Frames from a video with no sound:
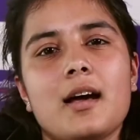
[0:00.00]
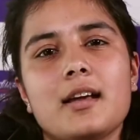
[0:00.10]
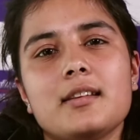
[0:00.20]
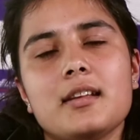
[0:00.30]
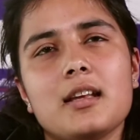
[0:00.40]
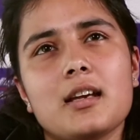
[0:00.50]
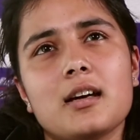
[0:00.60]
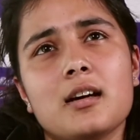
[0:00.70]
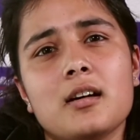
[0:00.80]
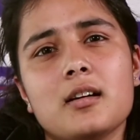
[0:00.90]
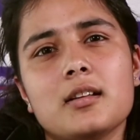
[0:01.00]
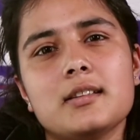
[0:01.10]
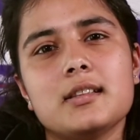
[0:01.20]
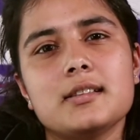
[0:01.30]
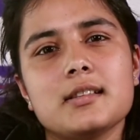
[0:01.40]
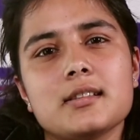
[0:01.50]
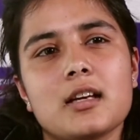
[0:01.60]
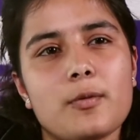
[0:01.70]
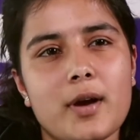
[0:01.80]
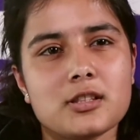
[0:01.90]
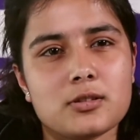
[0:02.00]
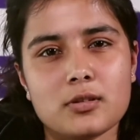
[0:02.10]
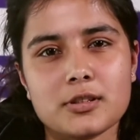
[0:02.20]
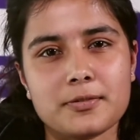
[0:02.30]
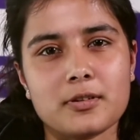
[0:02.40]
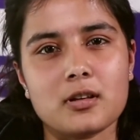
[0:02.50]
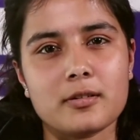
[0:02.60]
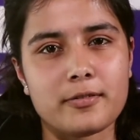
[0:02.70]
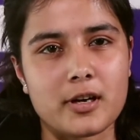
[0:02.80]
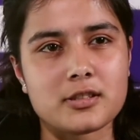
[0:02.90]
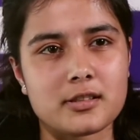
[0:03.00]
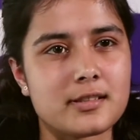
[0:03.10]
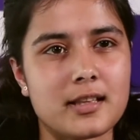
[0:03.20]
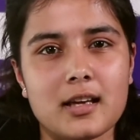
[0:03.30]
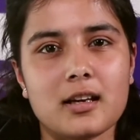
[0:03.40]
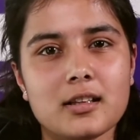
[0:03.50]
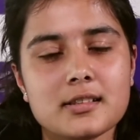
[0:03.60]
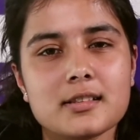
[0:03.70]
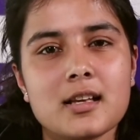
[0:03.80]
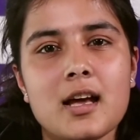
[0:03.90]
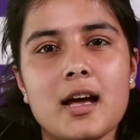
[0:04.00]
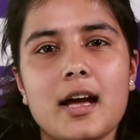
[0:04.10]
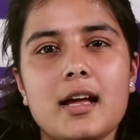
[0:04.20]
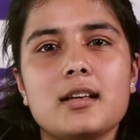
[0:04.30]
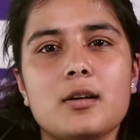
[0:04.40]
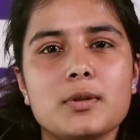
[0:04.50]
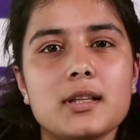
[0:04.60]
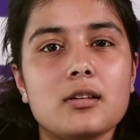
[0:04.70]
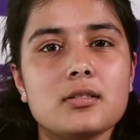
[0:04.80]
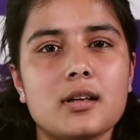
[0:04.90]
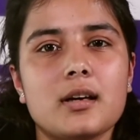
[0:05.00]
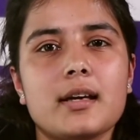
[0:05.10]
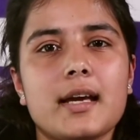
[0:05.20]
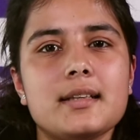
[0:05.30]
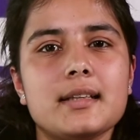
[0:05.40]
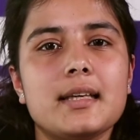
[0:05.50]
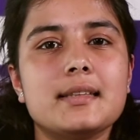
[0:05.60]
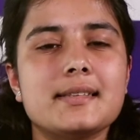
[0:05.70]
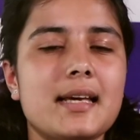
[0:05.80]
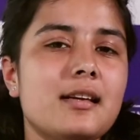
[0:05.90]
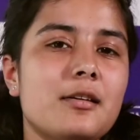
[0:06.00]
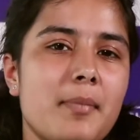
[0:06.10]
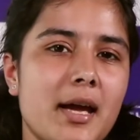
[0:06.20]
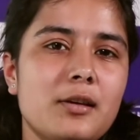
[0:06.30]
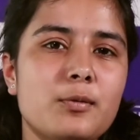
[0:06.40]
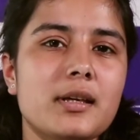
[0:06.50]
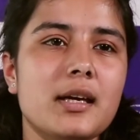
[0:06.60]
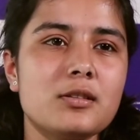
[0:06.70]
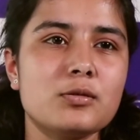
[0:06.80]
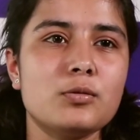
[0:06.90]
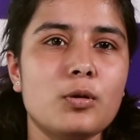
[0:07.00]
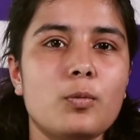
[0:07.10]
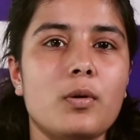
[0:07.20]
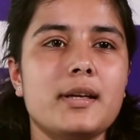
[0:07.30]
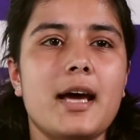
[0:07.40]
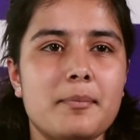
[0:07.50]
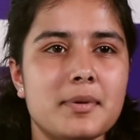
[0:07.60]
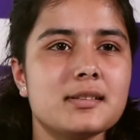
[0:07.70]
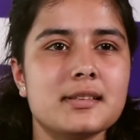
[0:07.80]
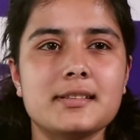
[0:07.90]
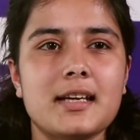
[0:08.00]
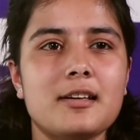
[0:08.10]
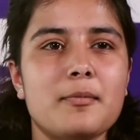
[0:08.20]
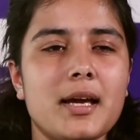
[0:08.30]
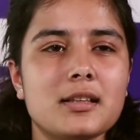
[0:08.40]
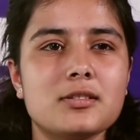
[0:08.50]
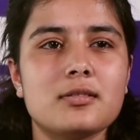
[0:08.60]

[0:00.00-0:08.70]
I think this is a crash course for freshers like us, and without getting inside a bank, we get to know what happens inside a bank.